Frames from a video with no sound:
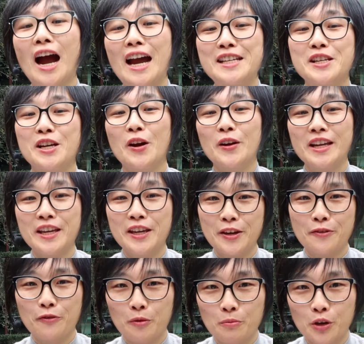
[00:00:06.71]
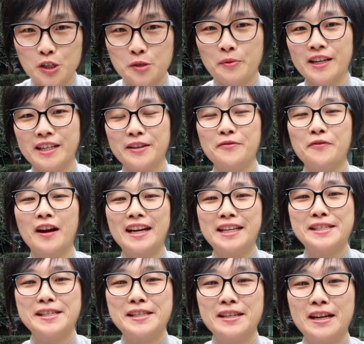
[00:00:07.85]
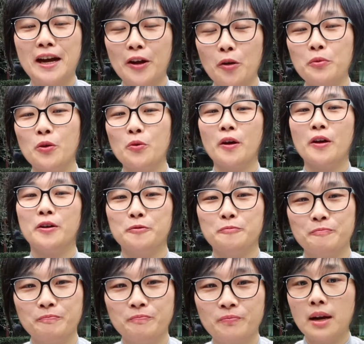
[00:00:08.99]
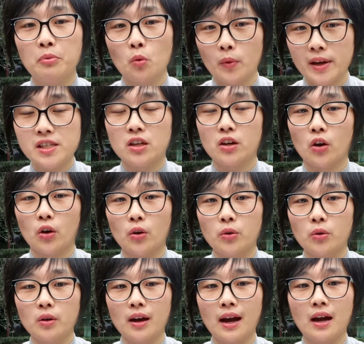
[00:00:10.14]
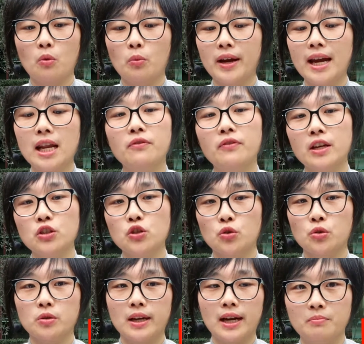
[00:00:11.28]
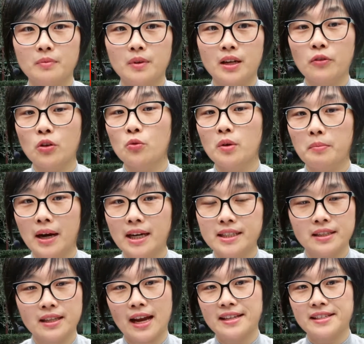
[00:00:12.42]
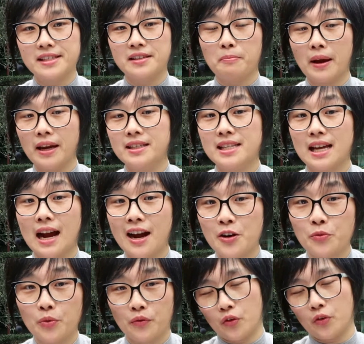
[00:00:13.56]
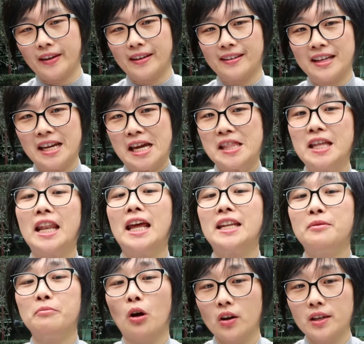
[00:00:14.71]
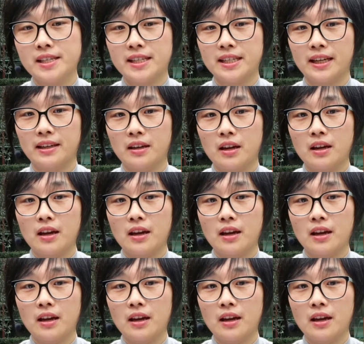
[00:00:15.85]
Hi, it's Connie here from Prosperity Finance. I hope you're well. A couple of weeks ago, we had a video give you a reminder that the banks are reviewing their lending policy.